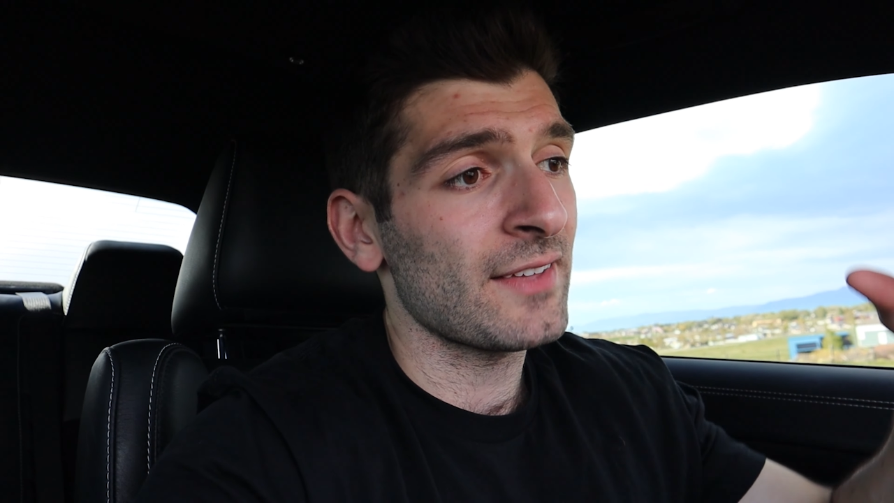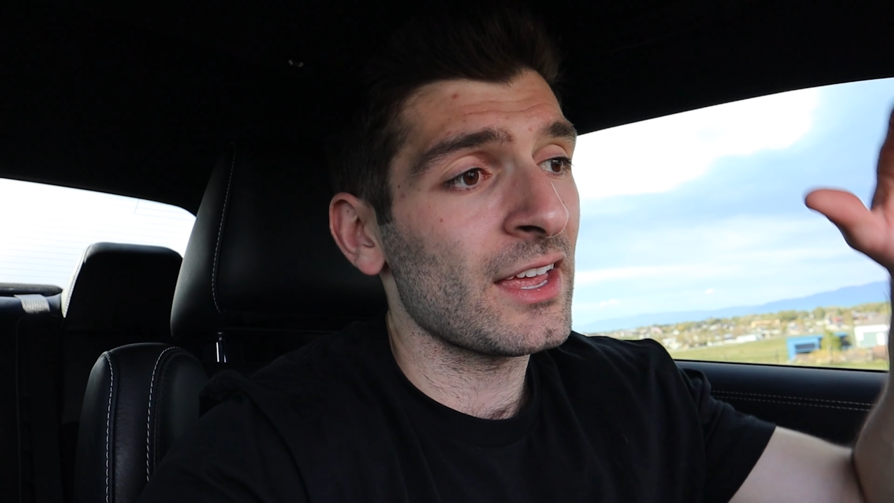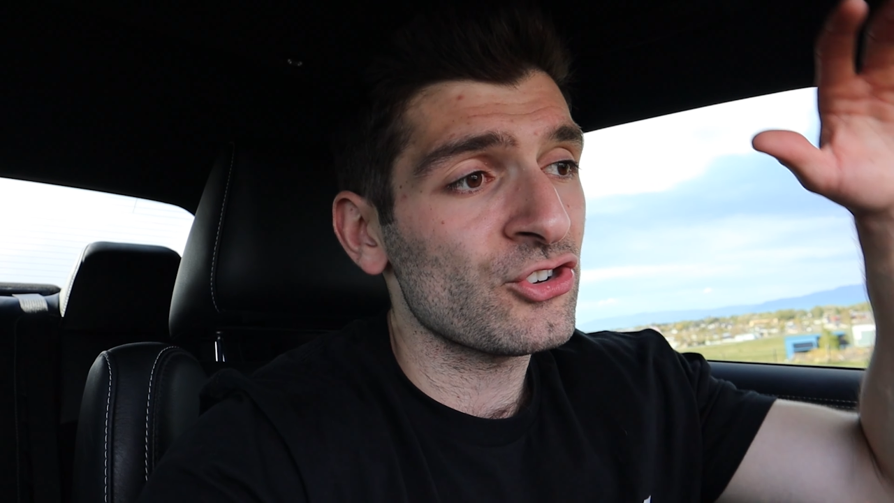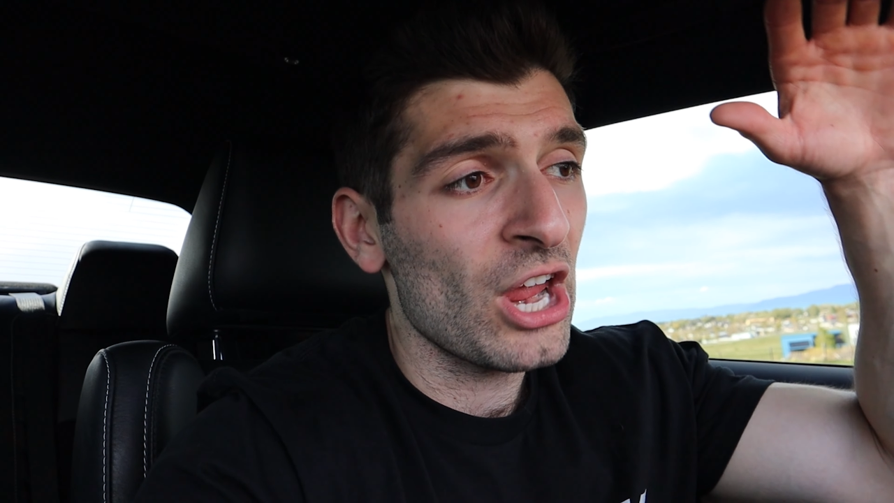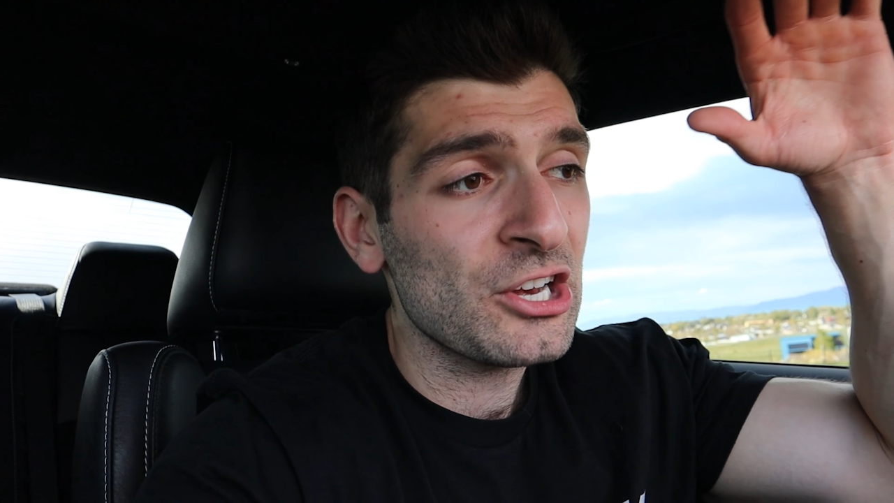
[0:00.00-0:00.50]
and
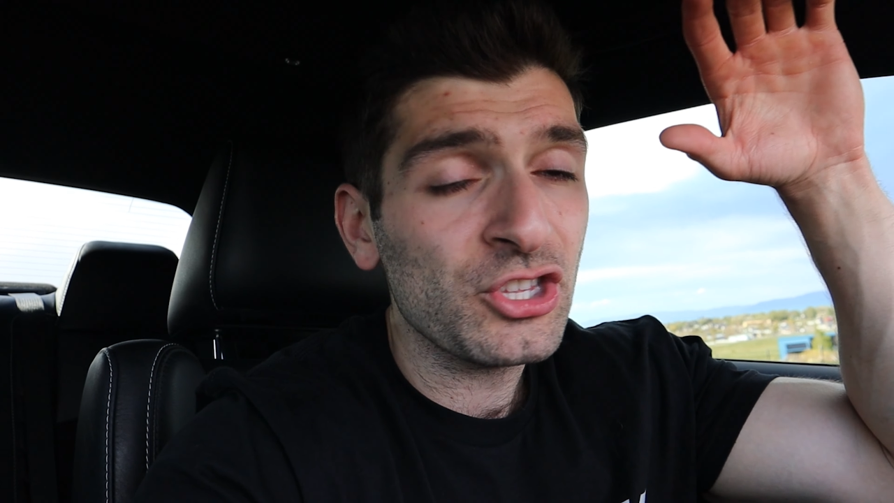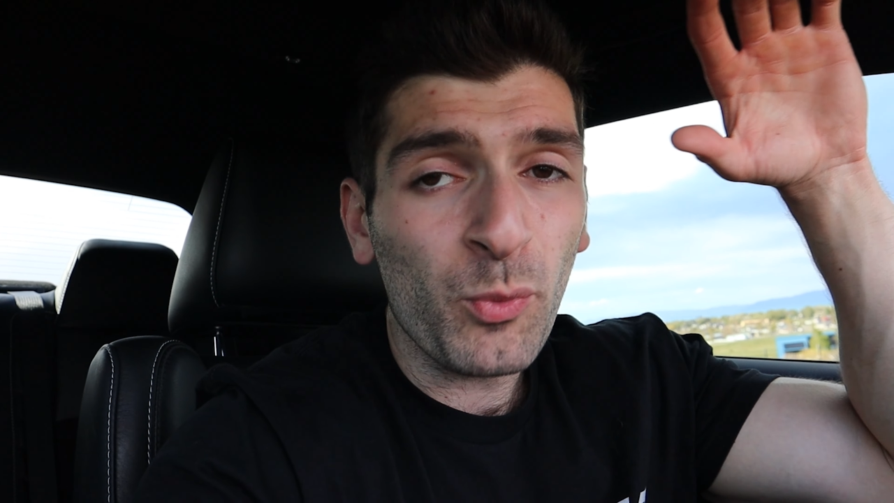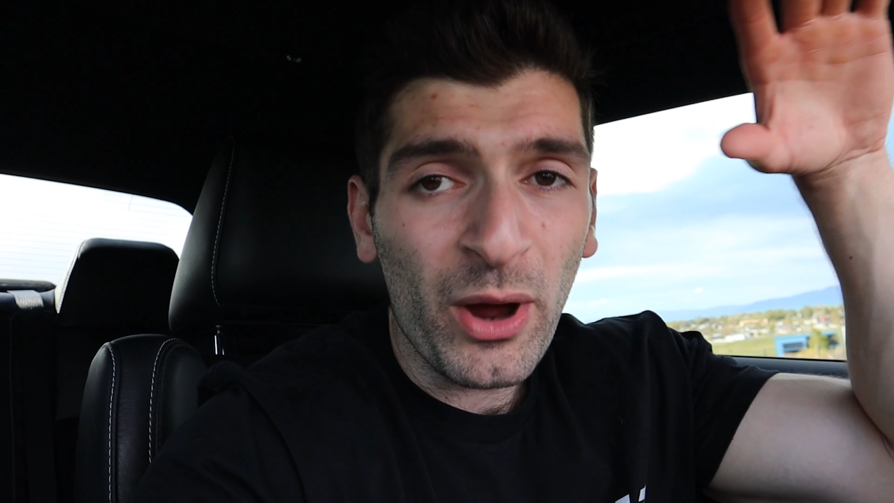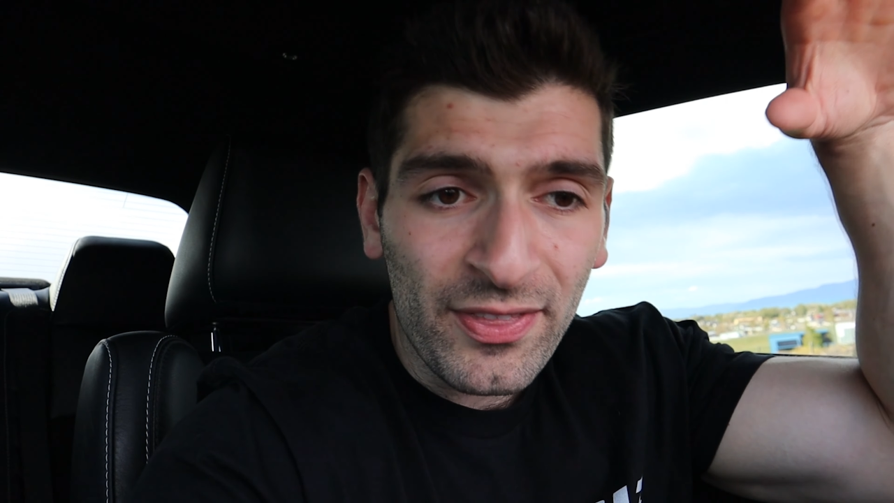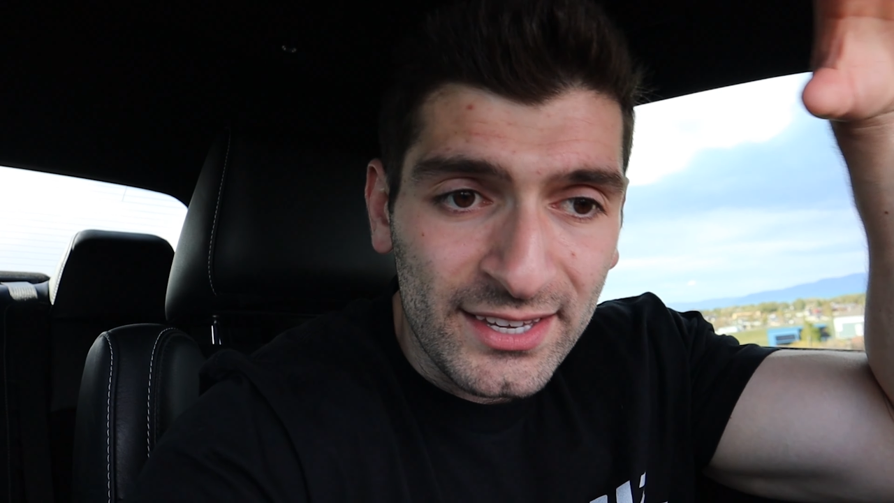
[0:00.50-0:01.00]
they change the
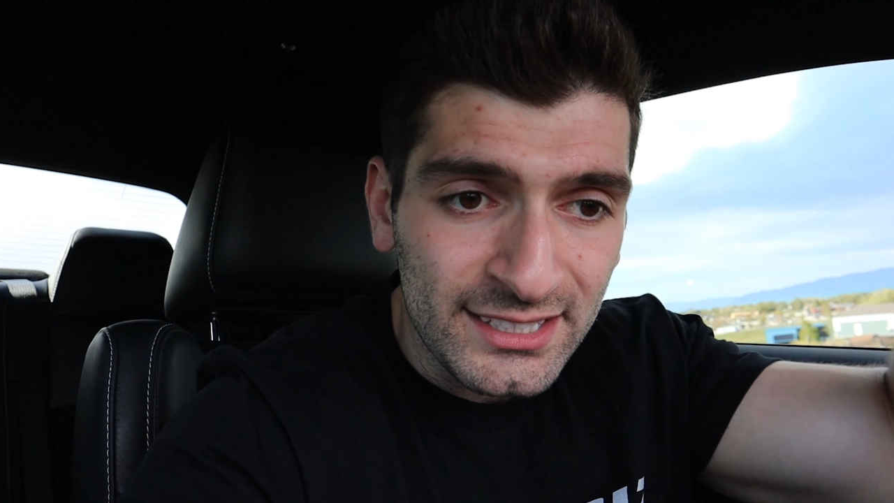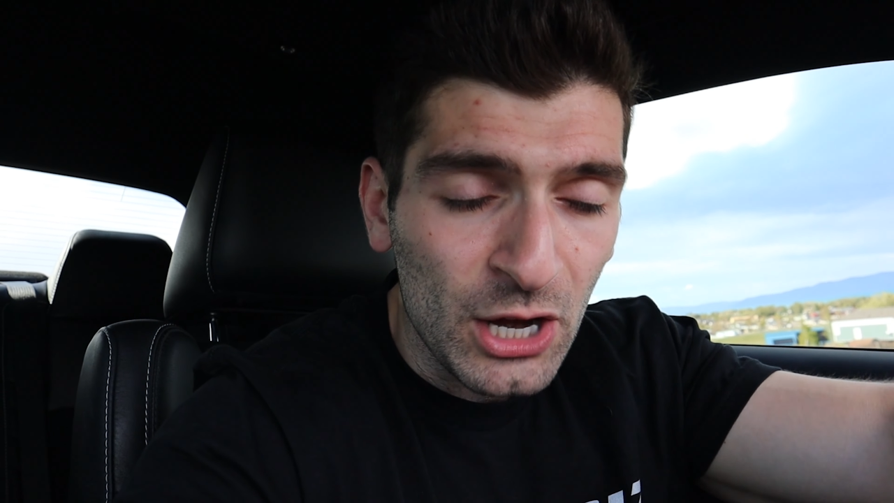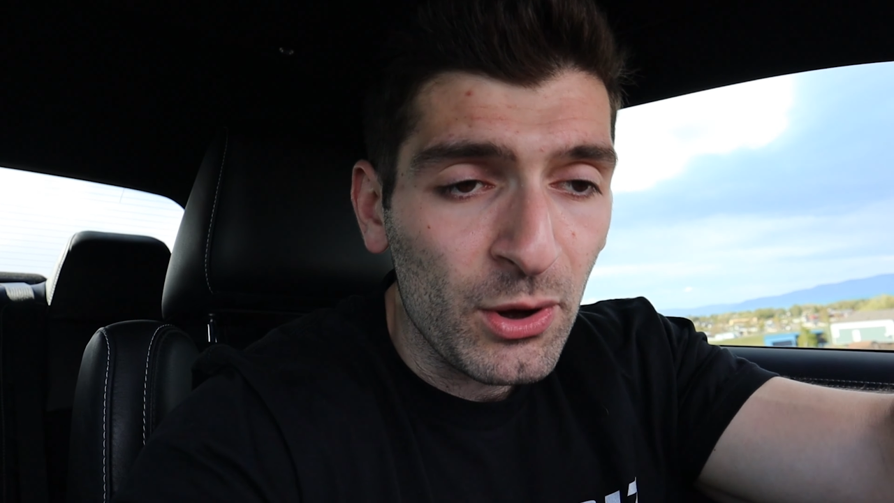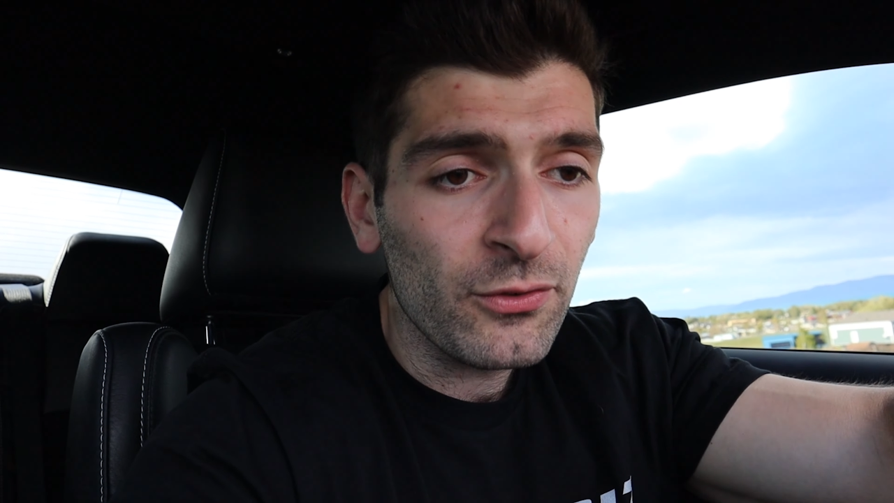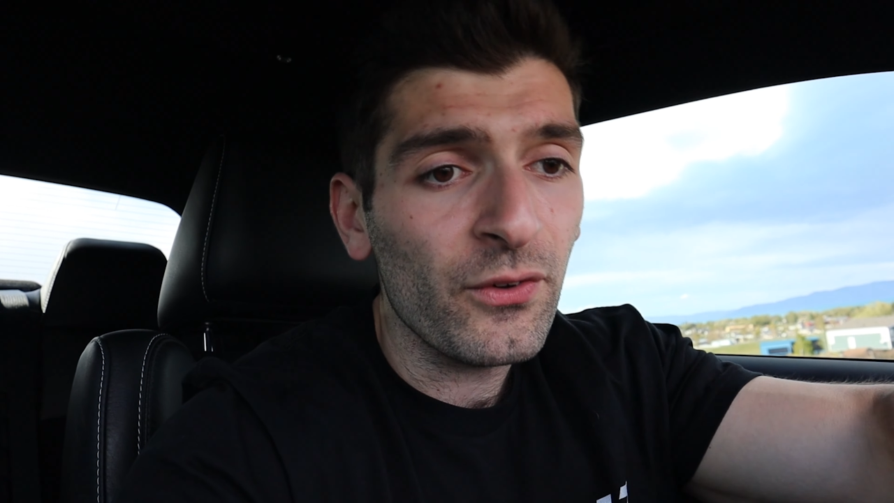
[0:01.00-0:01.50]
way the
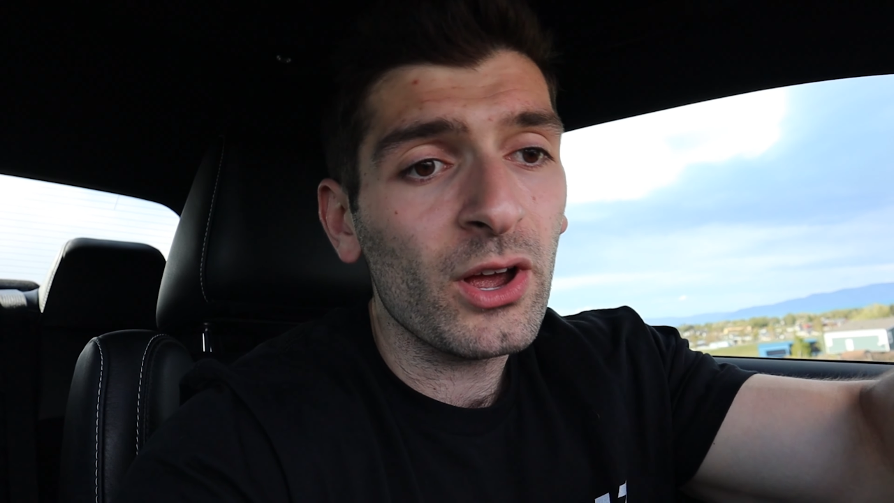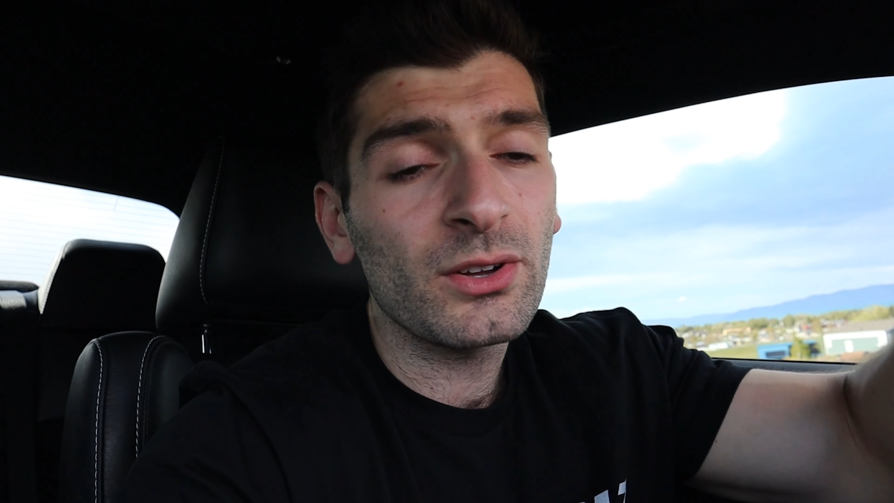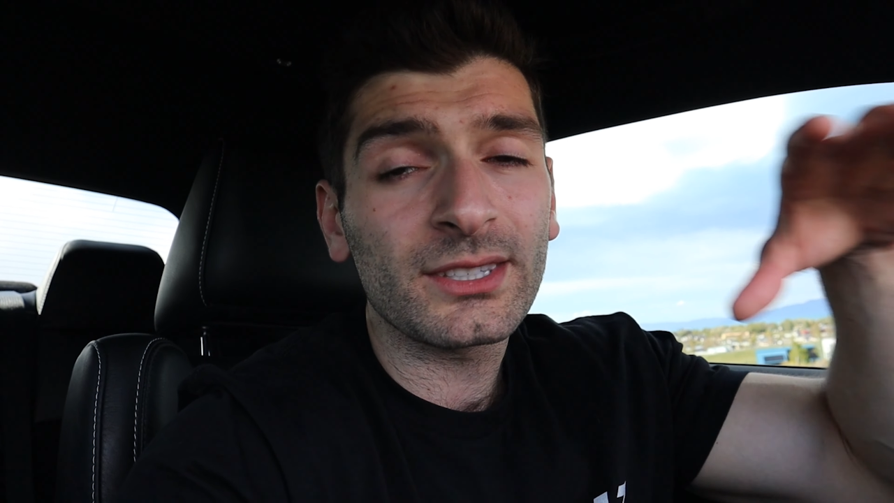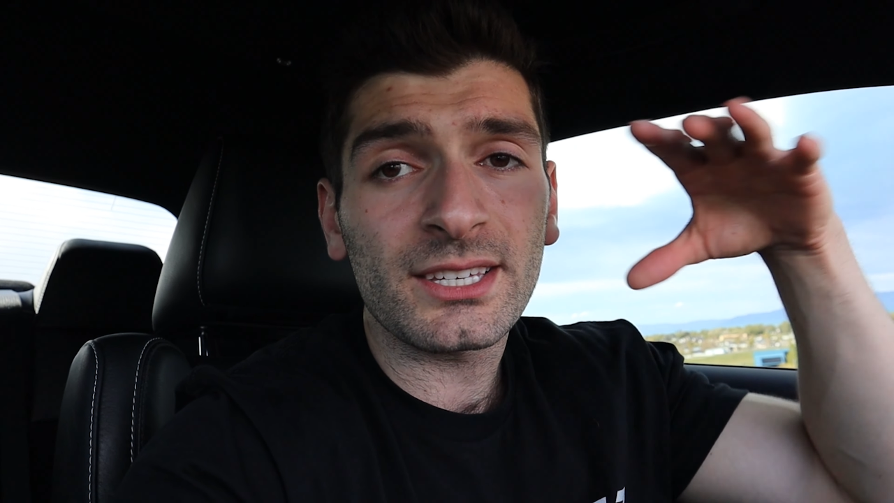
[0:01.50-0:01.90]
steering feels,